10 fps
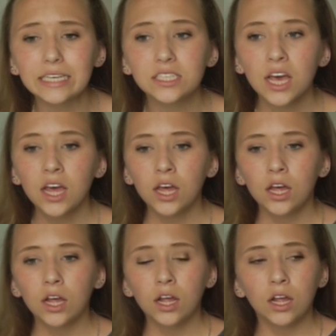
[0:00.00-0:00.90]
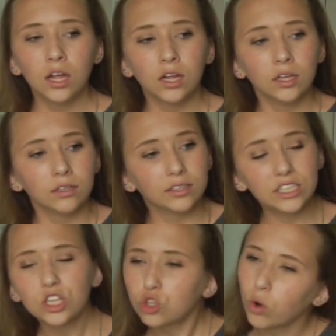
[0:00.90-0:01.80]
is,
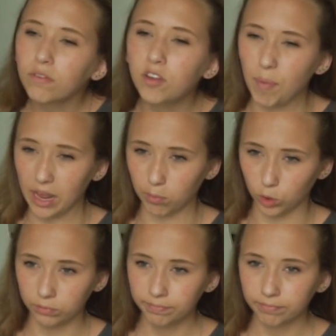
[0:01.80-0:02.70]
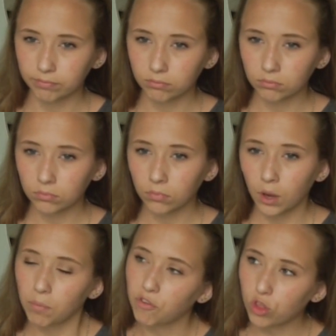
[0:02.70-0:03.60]
this is sort of debatable,
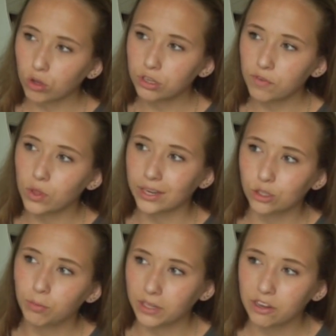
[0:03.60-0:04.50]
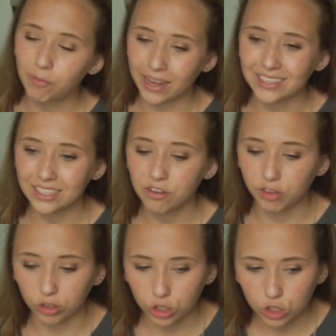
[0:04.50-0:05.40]
but for those of you that do believe bettas need
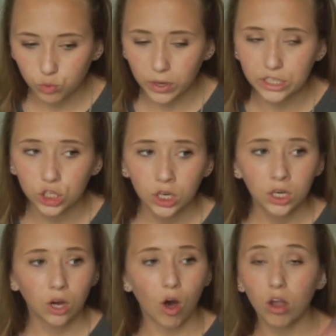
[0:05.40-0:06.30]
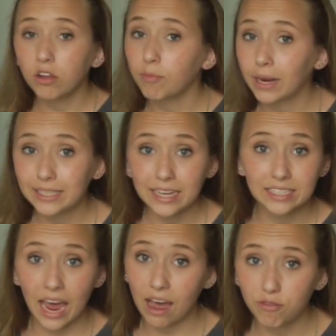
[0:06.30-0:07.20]
filters, which all of my
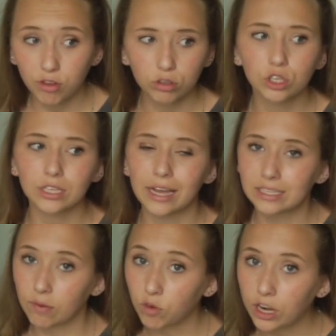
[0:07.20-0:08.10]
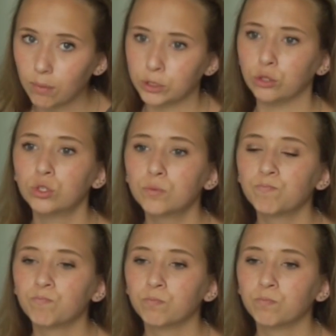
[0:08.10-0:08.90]
tanks have filters except for Neptune's,